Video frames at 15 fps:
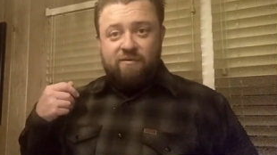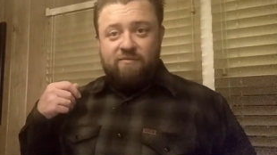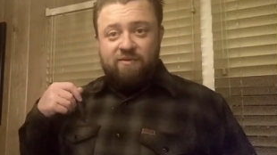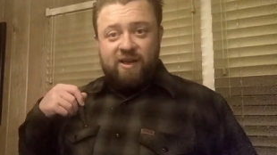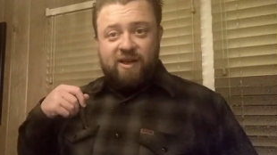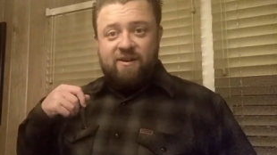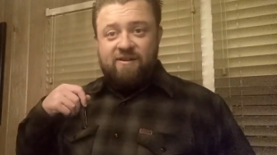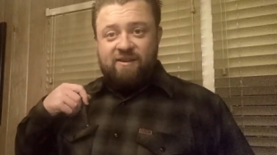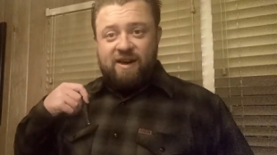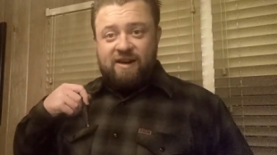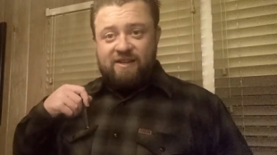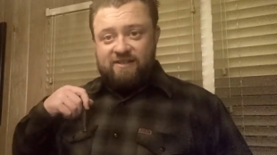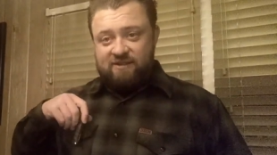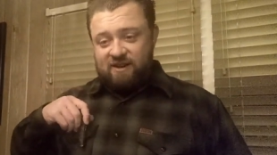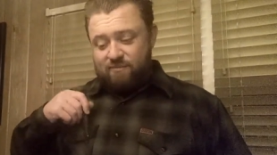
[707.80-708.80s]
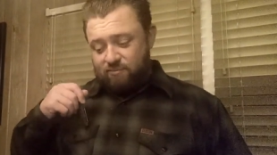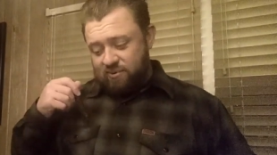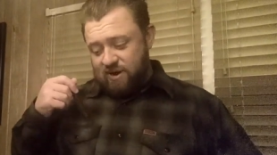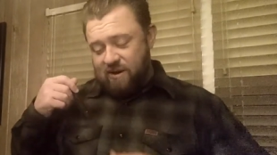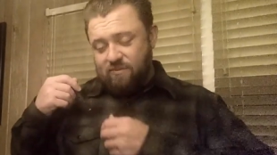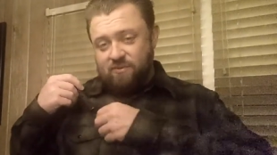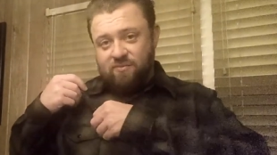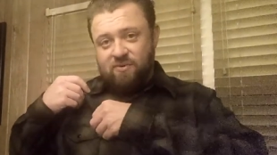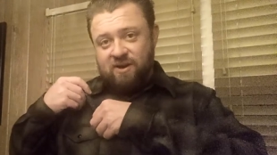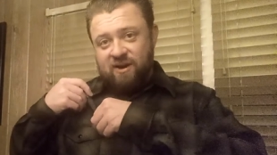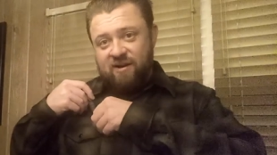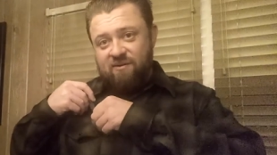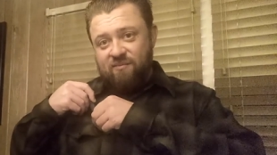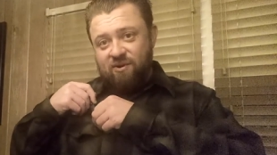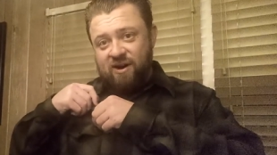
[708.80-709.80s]
wearing a flannel, honestly, I'm probably
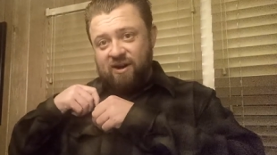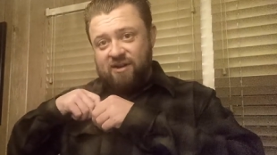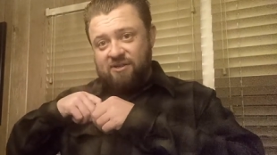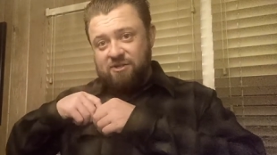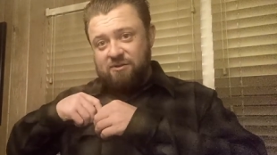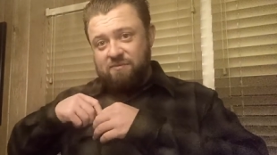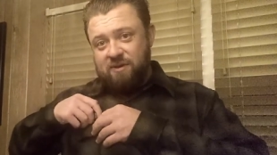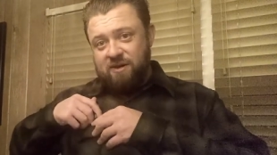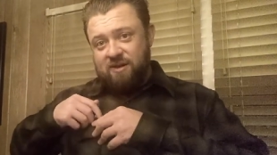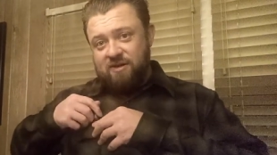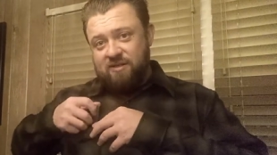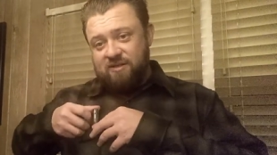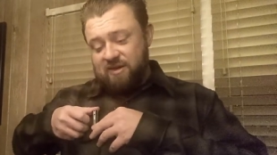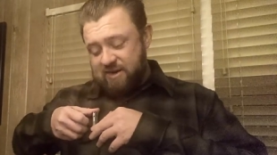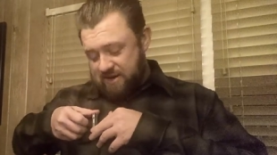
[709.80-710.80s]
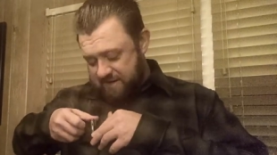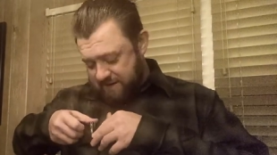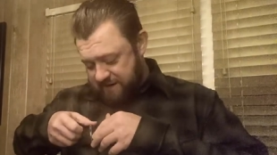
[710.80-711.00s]
gonna bring it just because